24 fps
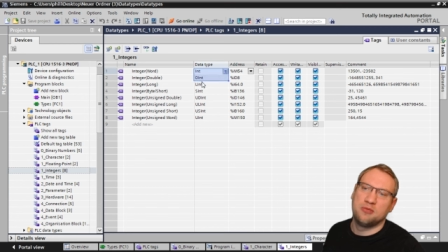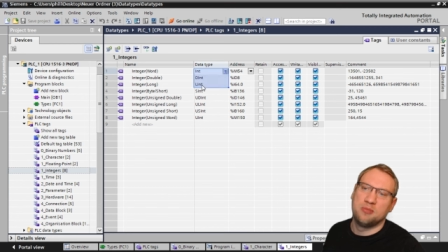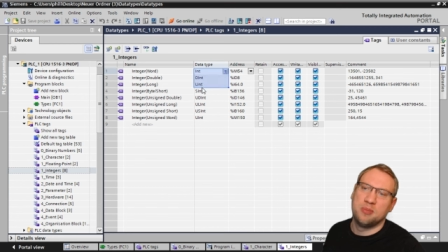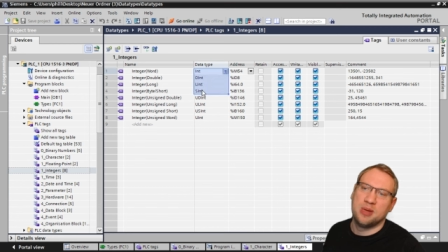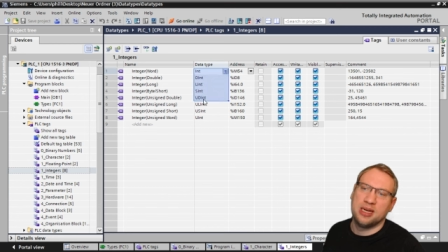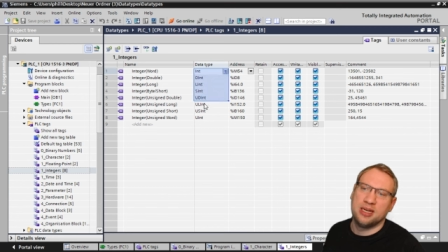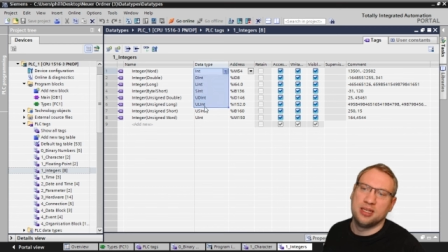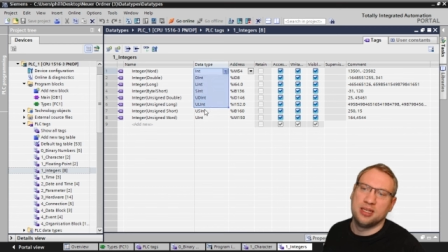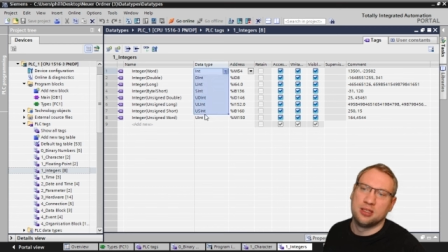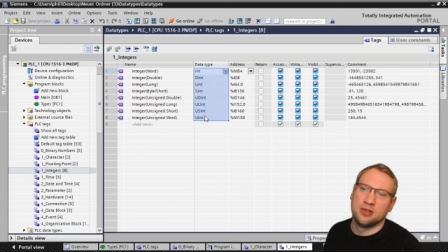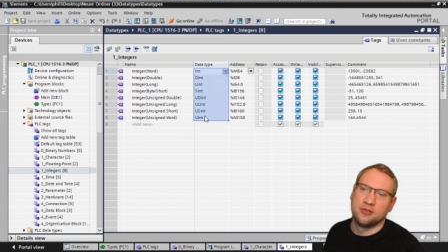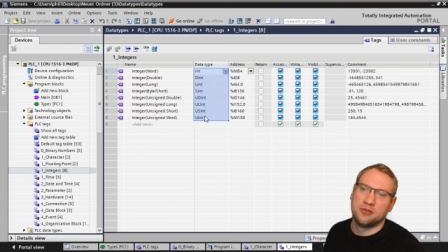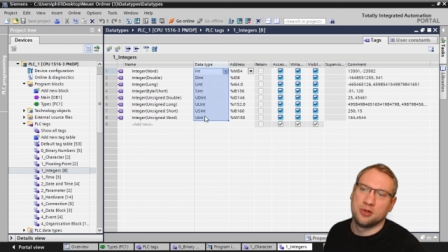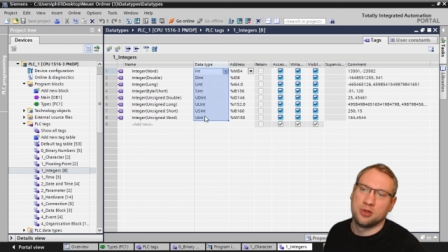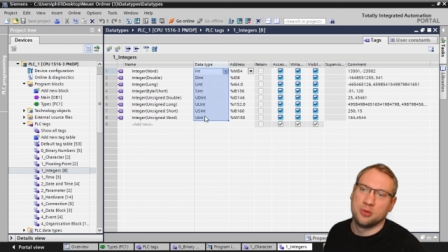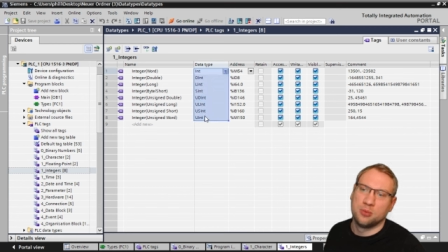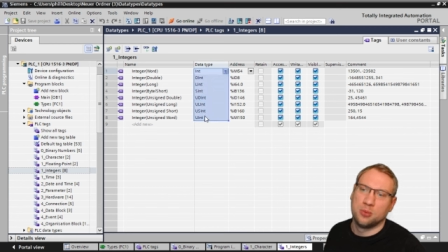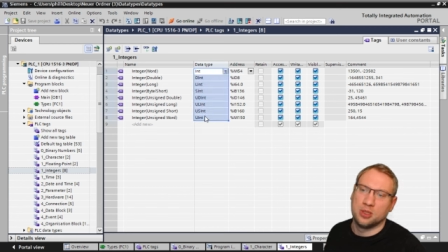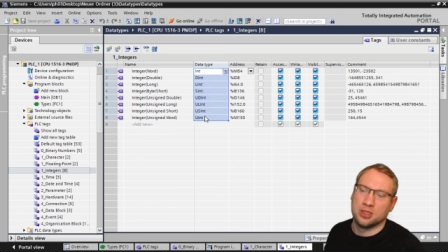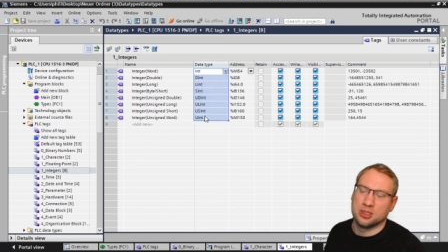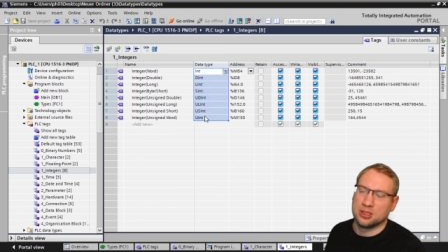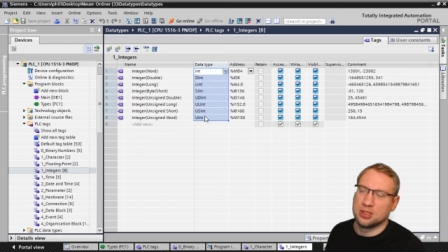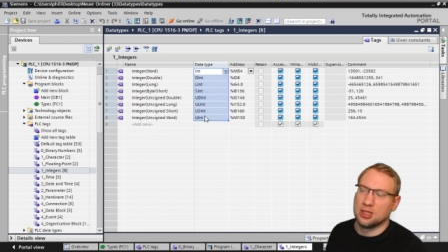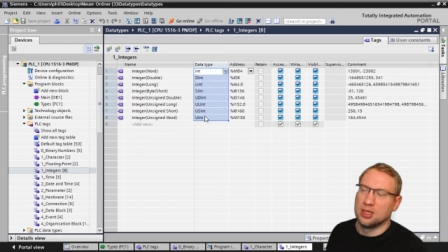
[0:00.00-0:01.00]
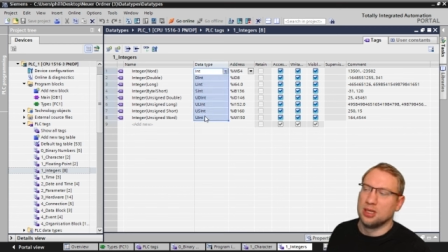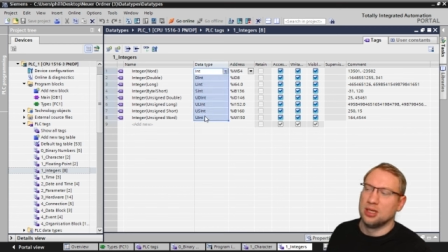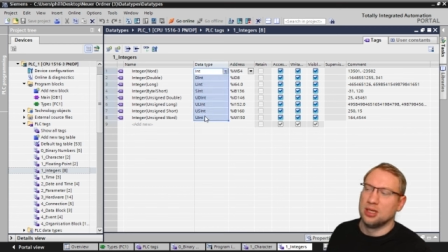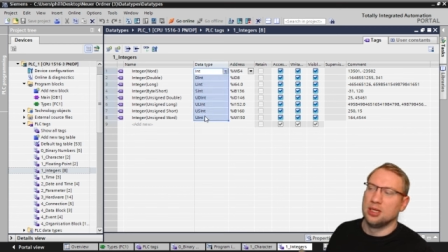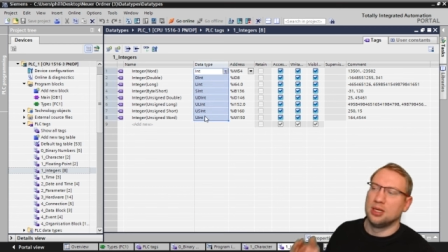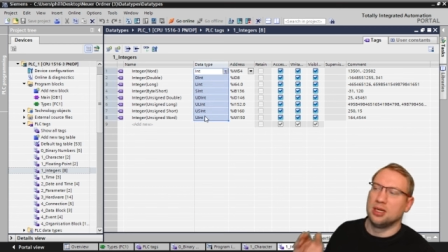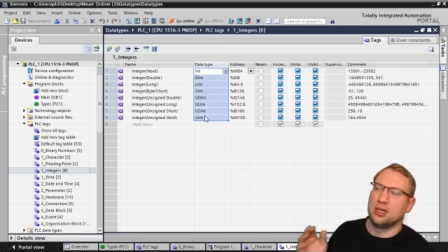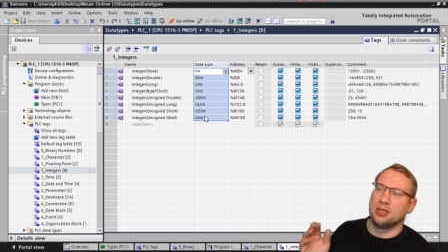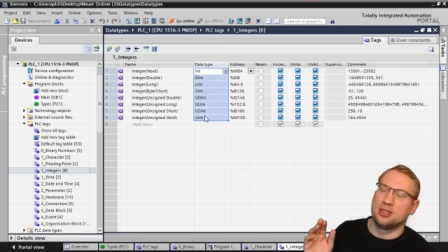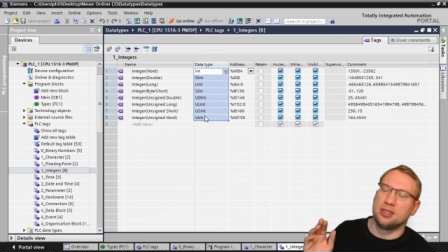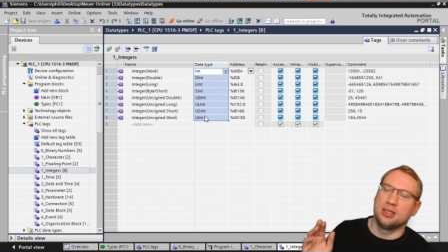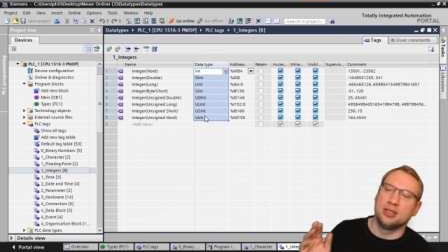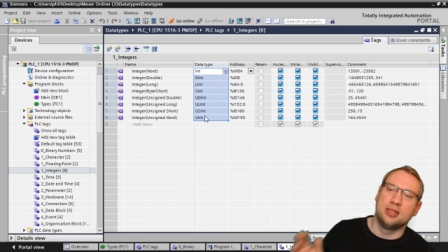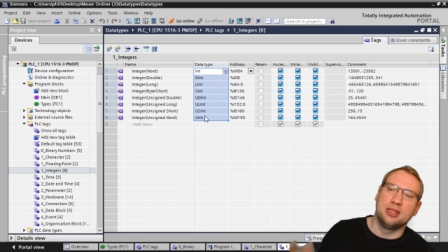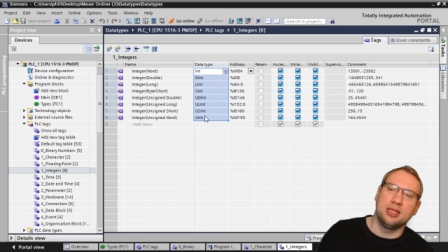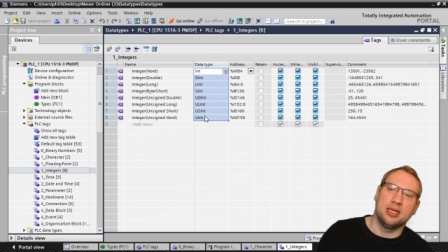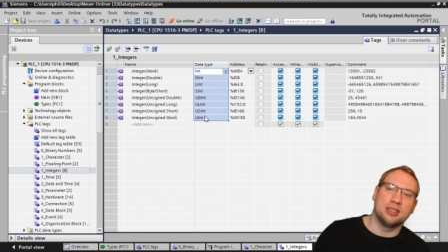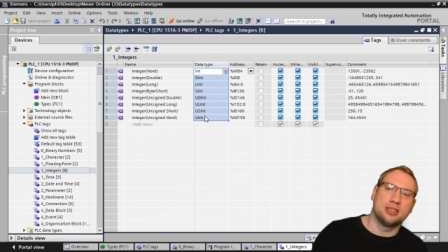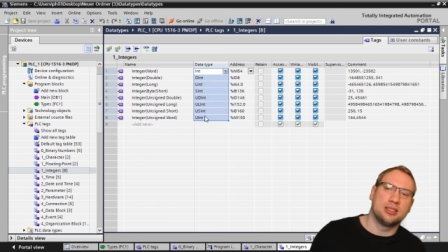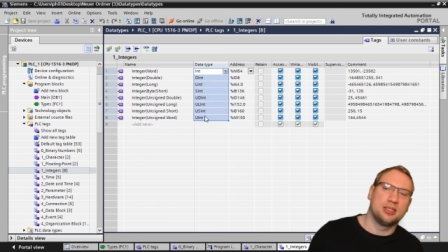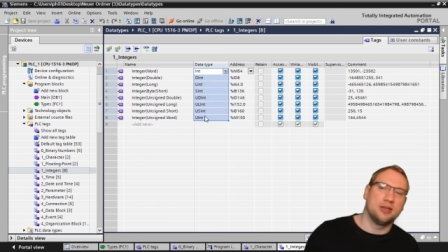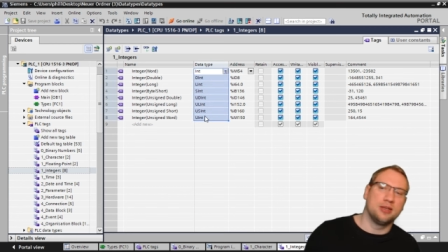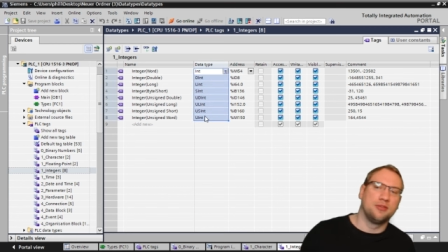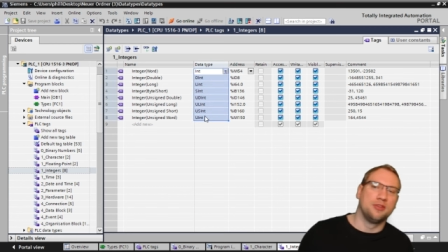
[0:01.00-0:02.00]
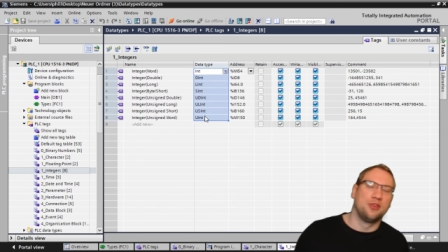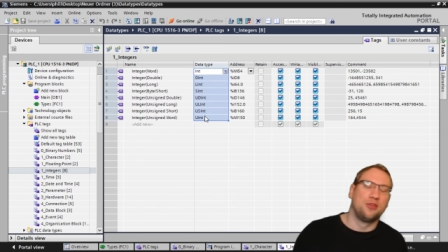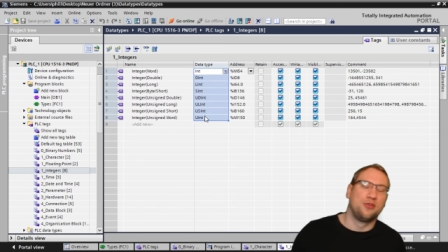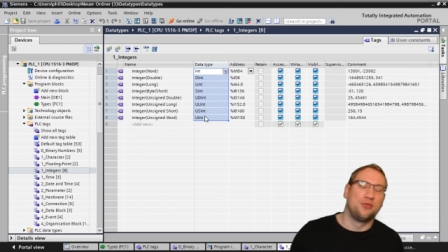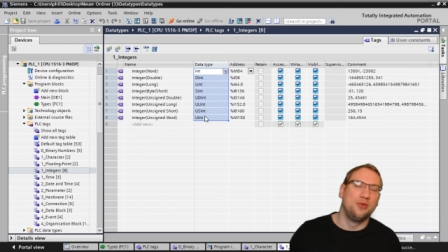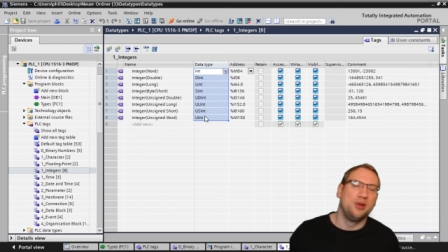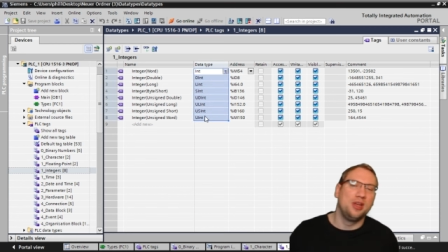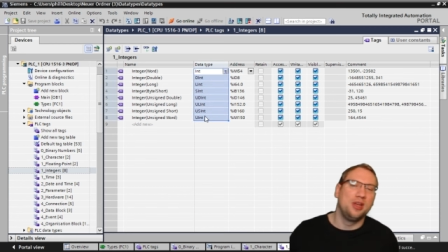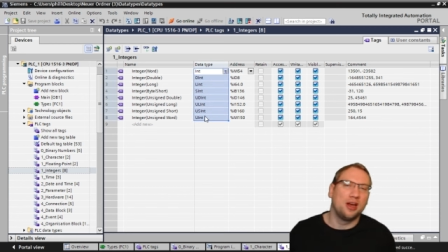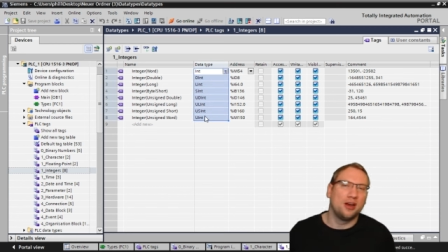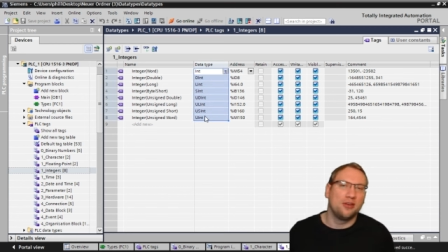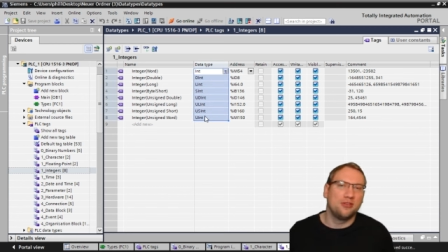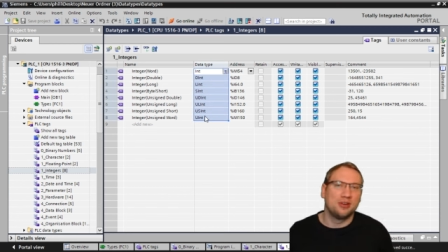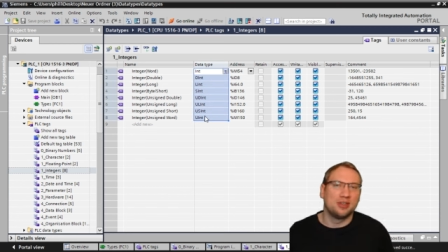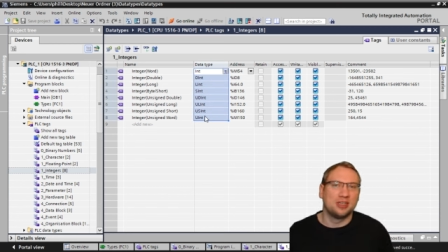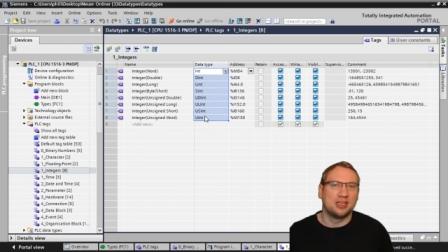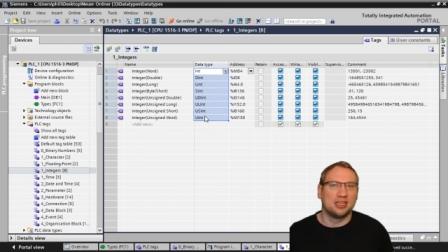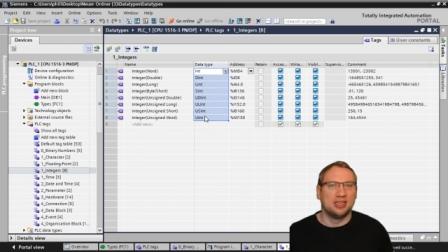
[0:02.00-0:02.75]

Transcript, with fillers: many different ones. I think the S seven three hundred,